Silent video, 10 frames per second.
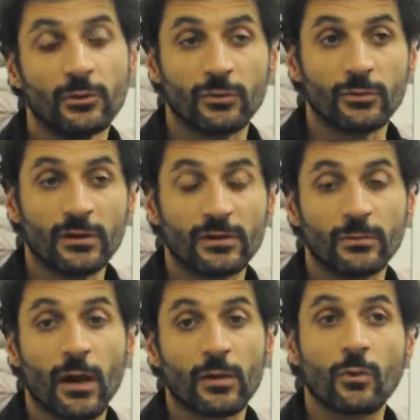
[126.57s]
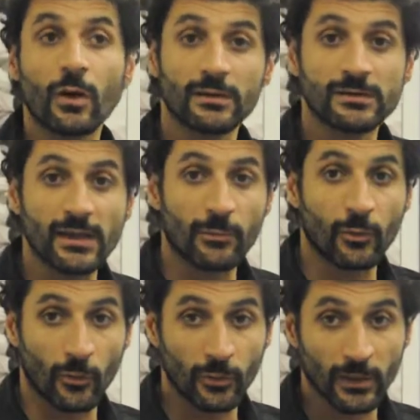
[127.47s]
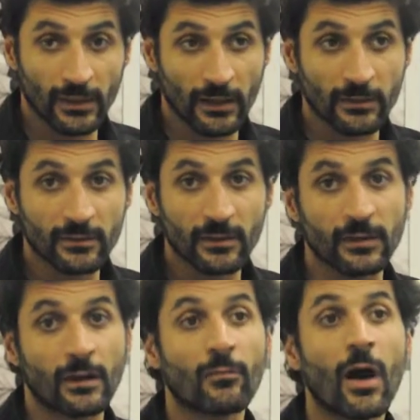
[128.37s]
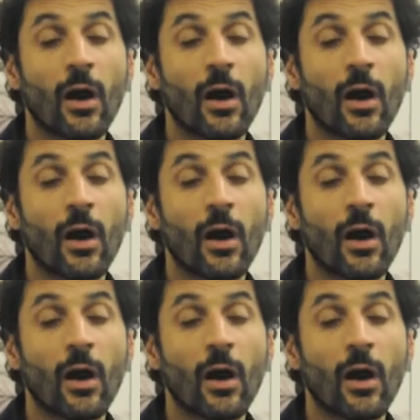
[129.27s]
to determine what is the appropriate endothelium,